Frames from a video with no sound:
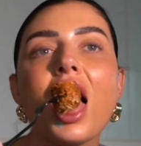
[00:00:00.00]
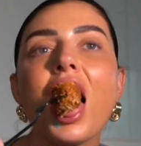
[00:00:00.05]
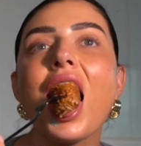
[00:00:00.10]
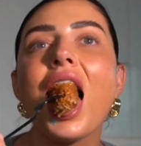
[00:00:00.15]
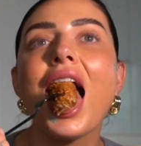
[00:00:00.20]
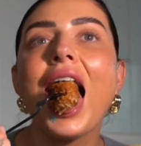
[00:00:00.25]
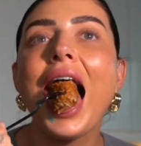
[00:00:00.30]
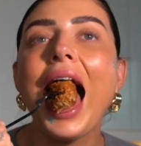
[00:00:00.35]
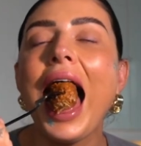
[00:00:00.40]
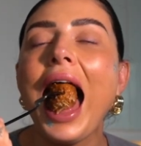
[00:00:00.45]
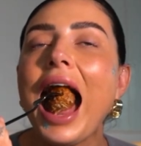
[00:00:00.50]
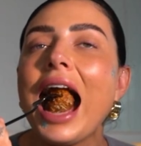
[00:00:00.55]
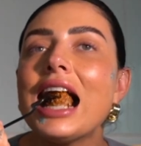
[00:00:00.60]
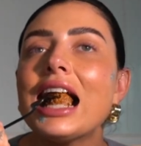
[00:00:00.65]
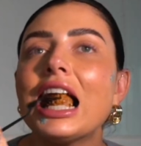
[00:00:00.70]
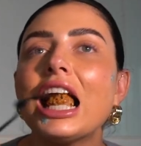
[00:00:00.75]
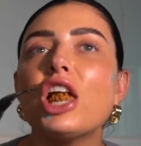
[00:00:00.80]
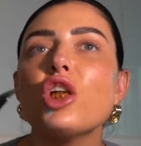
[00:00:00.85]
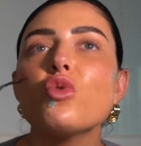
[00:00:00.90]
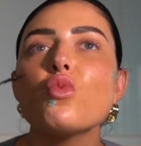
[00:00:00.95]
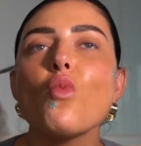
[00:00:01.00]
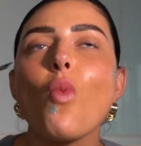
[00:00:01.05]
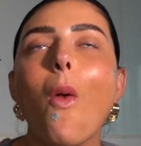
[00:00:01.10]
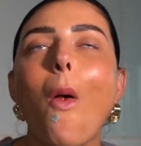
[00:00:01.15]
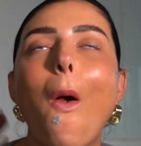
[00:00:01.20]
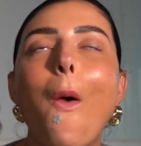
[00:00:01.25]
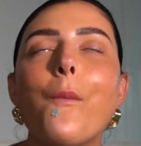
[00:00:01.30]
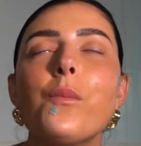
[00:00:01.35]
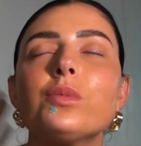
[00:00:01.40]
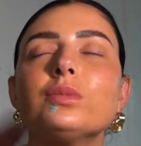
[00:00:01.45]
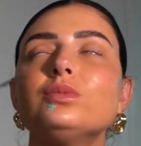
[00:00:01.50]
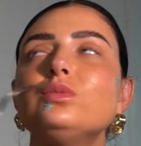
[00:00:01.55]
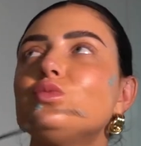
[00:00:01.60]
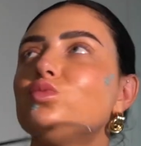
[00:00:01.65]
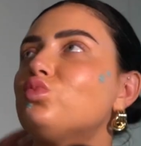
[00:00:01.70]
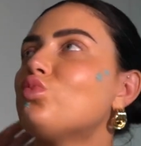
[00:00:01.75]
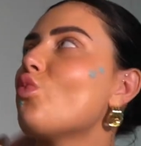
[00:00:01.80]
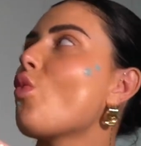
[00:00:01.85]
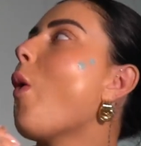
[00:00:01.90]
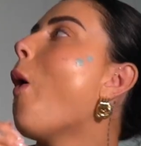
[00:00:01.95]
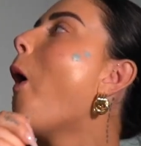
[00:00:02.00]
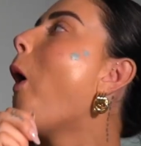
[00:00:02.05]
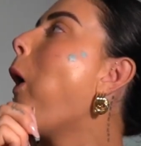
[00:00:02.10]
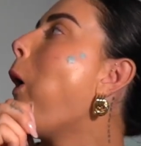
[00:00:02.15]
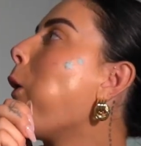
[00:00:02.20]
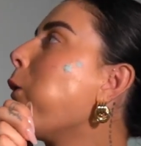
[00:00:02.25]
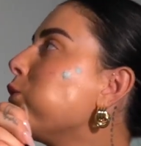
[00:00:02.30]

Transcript: Wow. You did great.